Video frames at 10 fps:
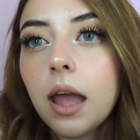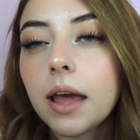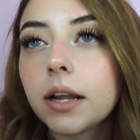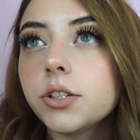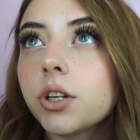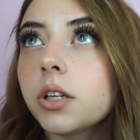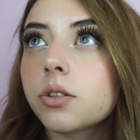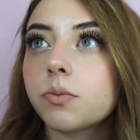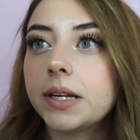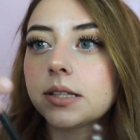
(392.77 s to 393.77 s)
And I just
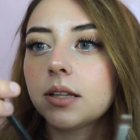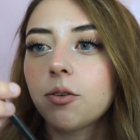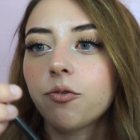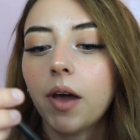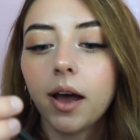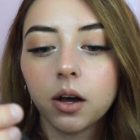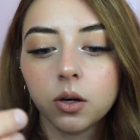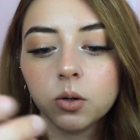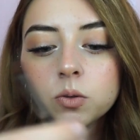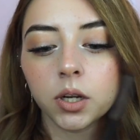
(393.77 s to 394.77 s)
recently
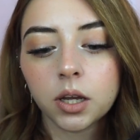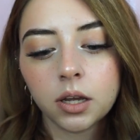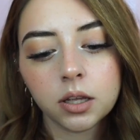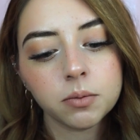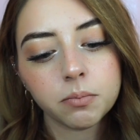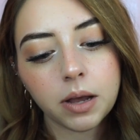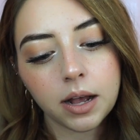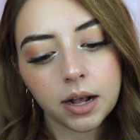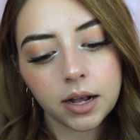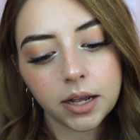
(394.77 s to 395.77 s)
found
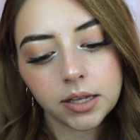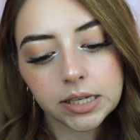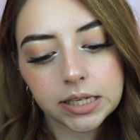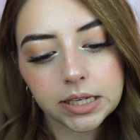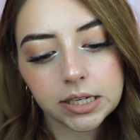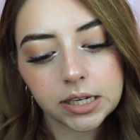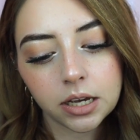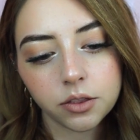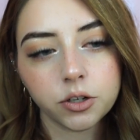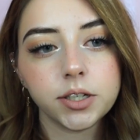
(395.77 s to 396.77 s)
my
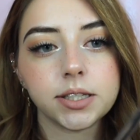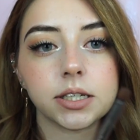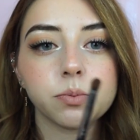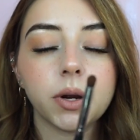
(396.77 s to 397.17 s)
E36